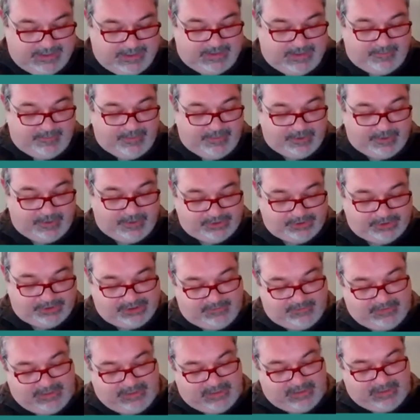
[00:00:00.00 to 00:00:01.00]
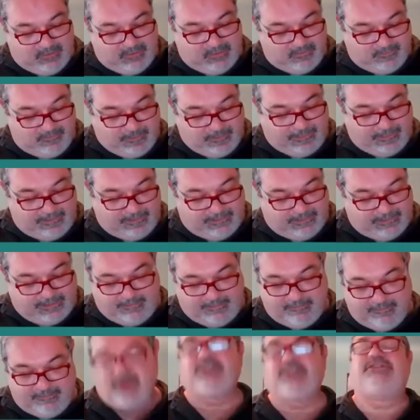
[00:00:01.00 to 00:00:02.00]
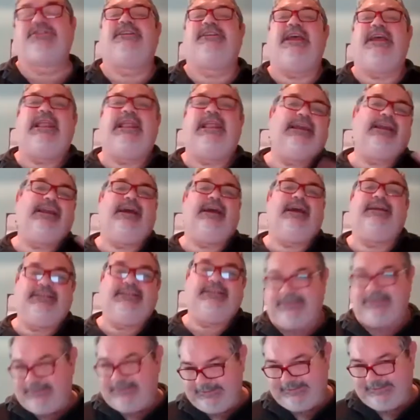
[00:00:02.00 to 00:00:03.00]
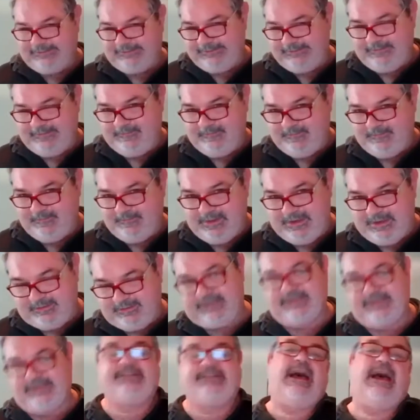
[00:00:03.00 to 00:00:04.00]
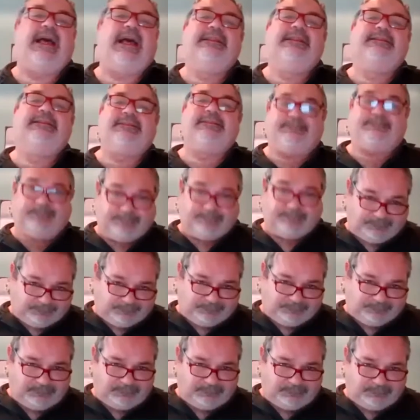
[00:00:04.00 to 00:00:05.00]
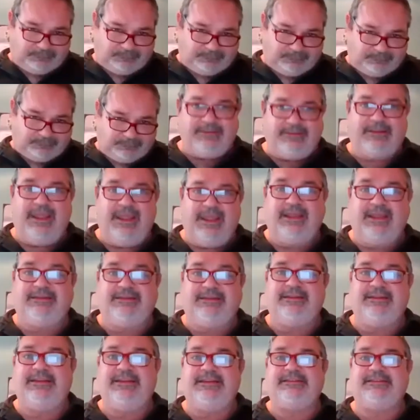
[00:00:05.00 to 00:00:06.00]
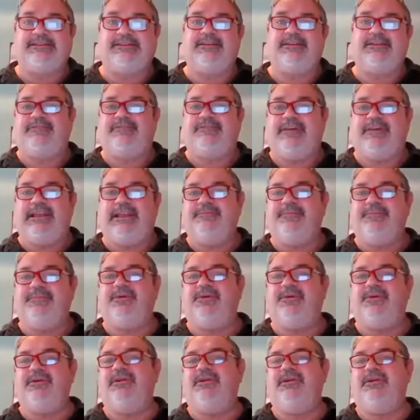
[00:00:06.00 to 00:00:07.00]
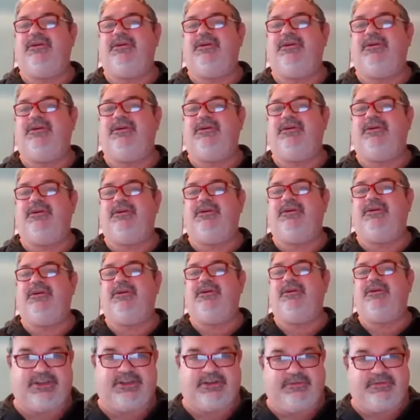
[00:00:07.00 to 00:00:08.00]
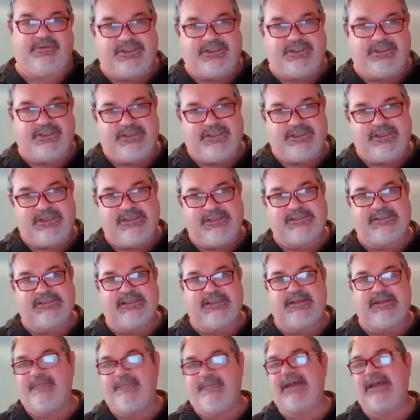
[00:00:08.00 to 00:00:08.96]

possibly the most elegant result that is available on synchronization, which is the master